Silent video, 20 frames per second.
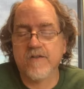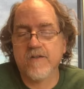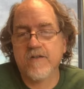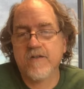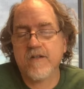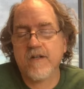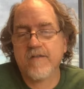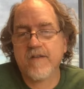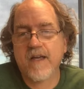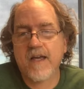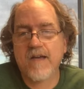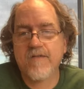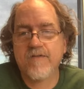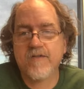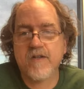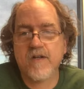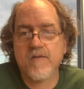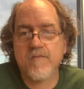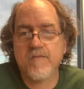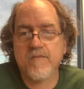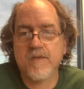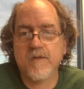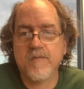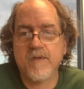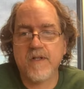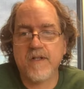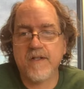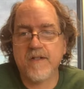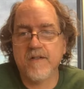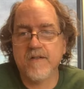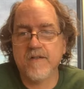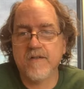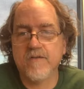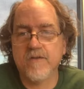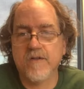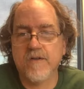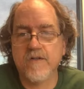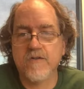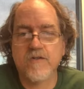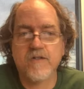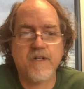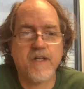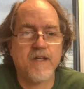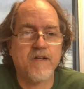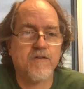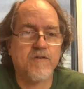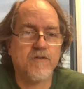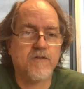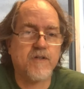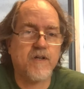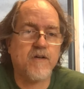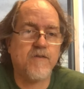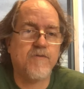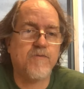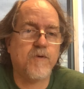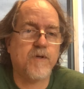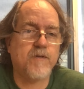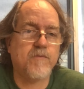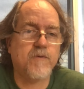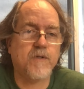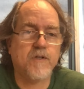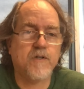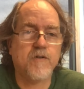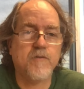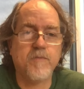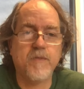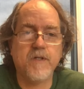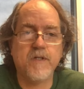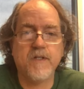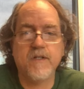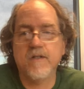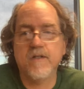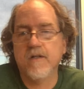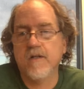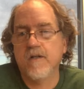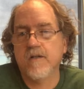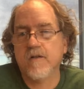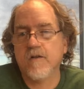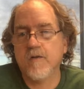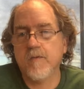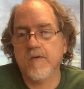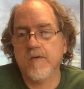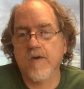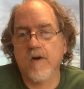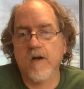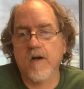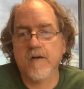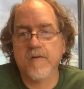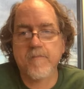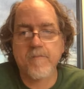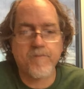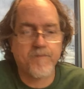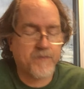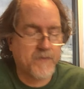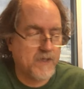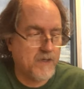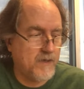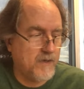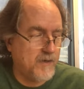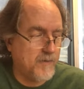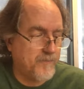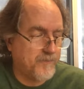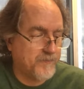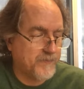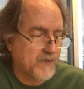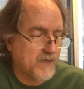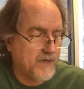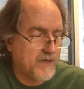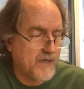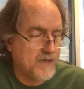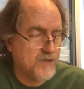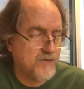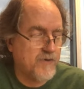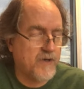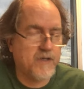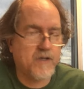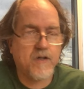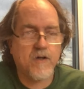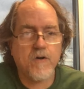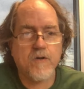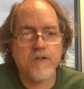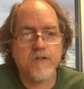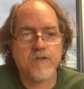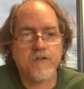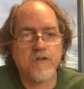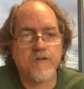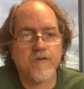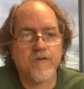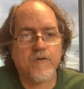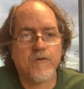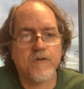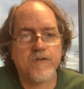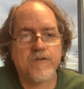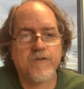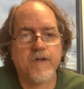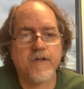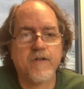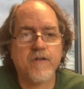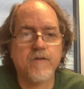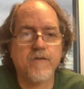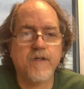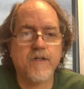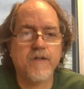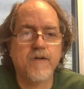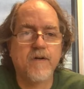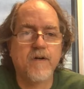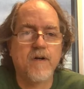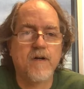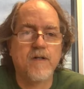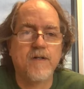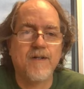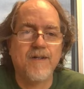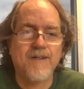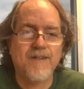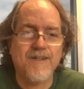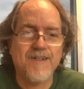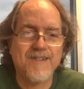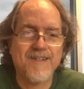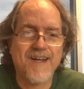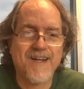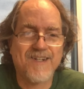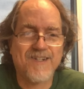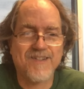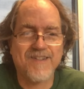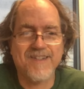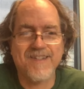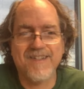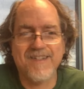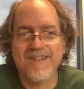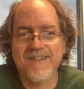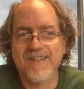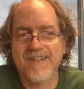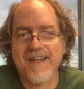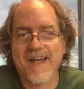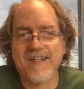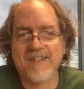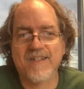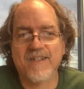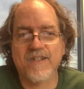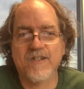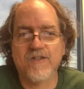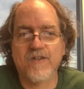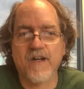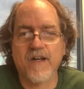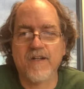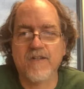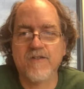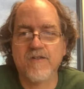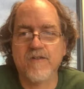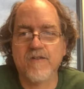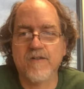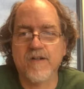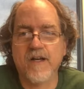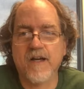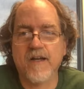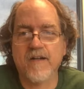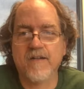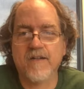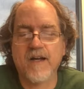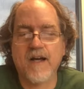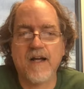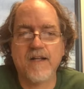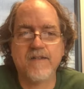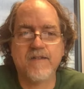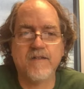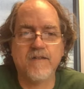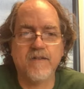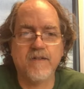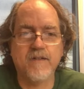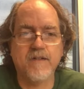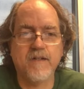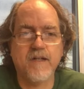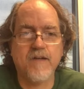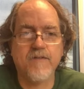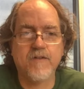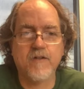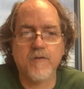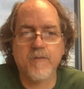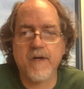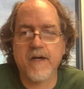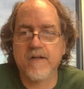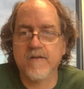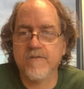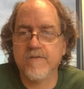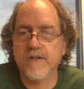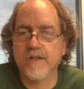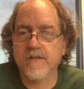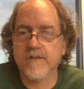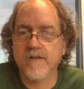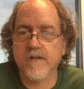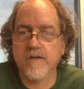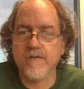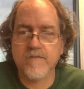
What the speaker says: You still have to have some ability to sort of understand yourself what could be wrong. And as you write code, it's good, of course, to write code that is actually syntactically correct, so you're not constantly having to go back and fix stuff.